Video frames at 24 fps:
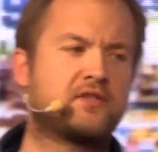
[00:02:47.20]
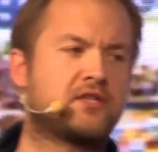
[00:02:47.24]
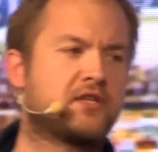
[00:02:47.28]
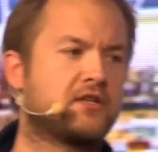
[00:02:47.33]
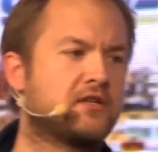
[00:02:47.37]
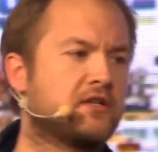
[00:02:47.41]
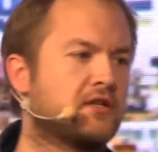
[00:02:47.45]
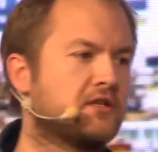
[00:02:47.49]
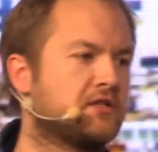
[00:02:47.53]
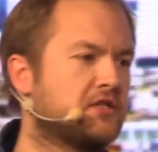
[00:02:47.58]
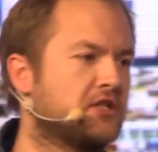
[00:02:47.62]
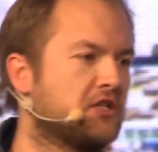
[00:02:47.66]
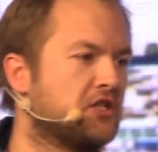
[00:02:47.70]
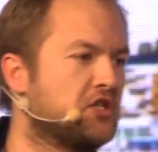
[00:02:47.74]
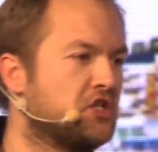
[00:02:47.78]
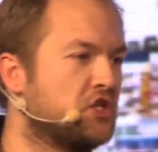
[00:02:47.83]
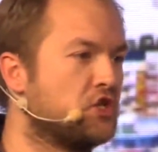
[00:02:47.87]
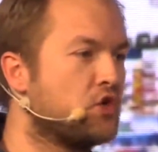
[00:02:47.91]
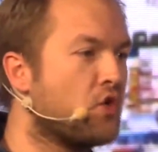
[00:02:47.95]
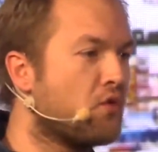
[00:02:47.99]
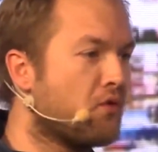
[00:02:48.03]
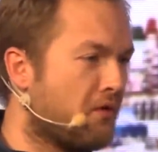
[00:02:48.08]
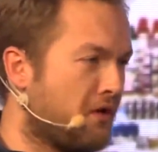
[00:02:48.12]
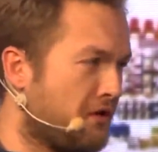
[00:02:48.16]
to
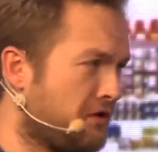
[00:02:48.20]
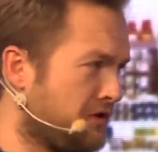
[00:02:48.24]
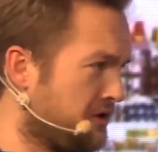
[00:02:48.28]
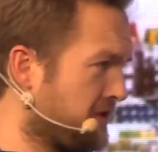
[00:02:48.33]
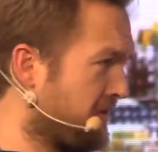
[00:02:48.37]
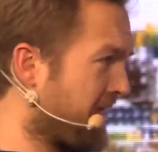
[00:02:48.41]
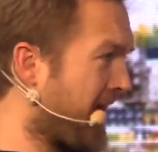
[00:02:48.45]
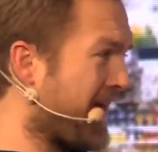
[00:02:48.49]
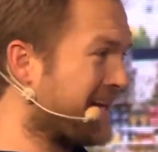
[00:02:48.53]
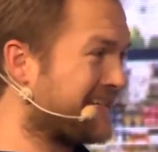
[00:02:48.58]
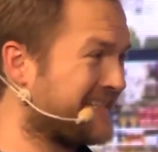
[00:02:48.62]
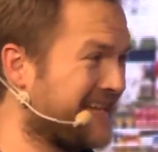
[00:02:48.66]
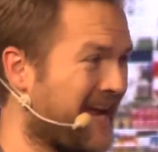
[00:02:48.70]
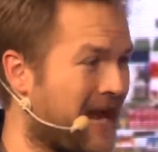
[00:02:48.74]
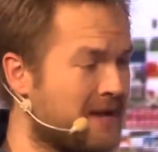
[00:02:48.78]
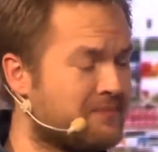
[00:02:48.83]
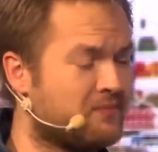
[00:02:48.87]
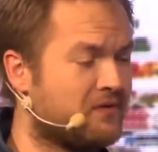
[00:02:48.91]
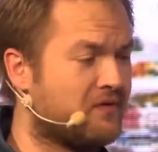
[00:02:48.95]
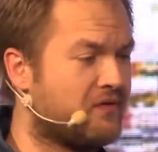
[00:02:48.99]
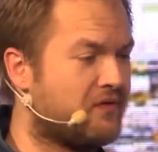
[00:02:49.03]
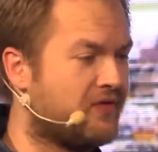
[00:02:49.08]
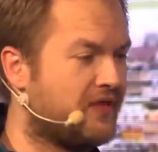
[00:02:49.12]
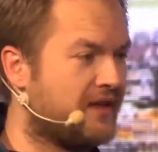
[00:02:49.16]
do that type
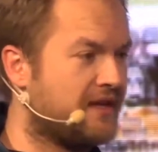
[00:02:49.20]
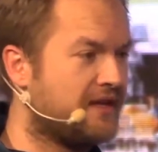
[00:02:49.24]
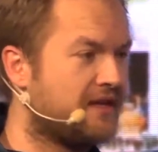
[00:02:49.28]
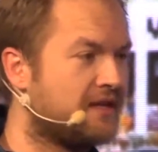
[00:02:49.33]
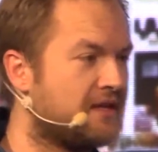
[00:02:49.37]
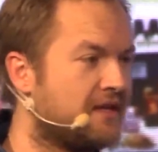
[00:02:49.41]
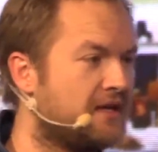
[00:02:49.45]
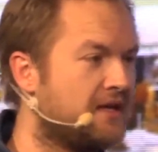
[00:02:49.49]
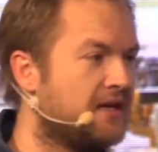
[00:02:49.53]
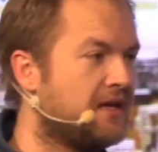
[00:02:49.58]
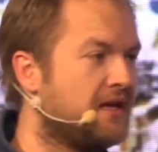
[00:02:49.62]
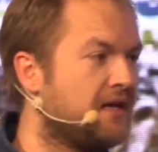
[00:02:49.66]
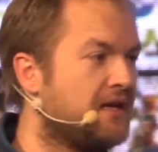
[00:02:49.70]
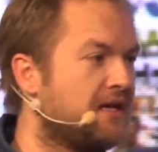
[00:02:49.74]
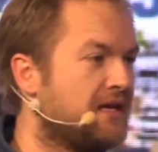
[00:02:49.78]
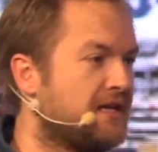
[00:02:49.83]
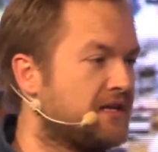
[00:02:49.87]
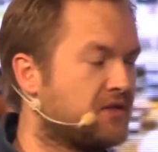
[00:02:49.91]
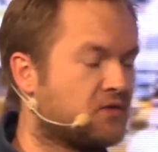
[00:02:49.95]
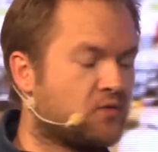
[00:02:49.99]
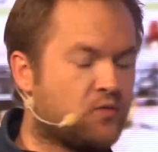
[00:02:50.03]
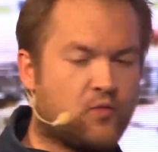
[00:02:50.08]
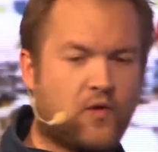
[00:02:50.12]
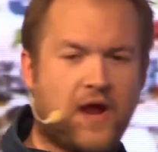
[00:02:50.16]
of thing
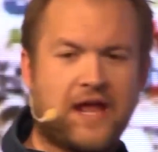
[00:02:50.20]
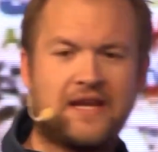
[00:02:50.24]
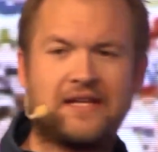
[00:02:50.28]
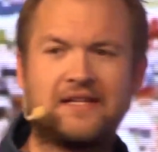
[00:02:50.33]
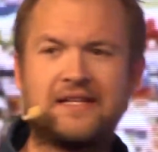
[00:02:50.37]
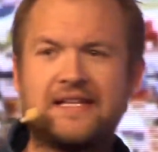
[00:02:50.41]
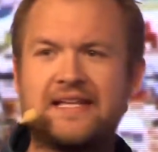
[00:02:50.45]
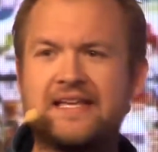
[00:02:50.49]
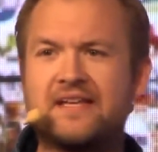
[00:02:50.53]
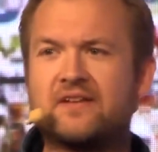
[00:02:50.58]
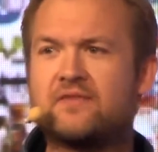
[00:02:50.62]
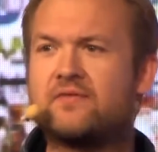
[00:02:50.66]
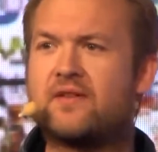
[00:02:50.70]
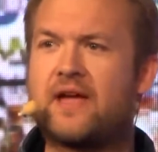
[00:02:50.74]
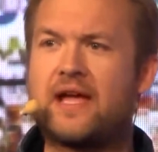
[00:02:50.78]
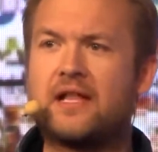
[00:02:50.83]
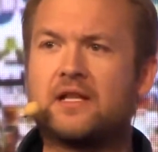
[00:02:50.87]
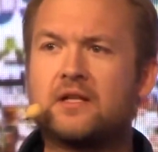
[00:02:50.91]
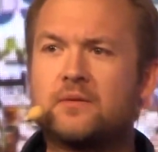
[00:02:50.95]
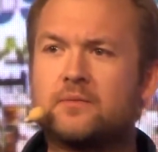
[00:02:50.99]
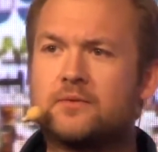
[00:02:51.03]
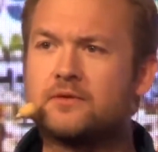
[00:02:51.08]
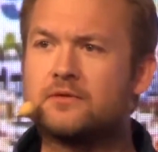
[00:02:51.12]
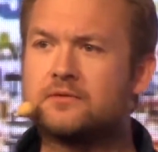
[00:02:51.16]
is readily
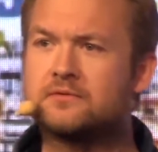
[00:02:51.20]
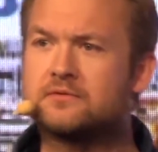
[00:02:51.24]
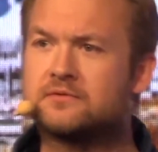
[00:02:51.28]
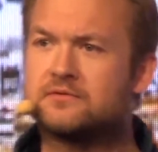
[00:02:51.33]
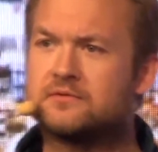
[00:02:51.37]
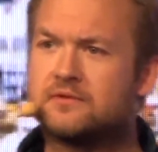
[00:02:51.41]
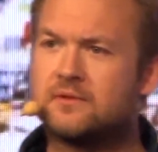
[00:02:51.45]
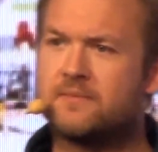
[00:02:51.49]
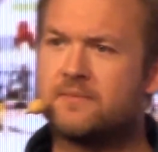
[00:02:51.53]
available. That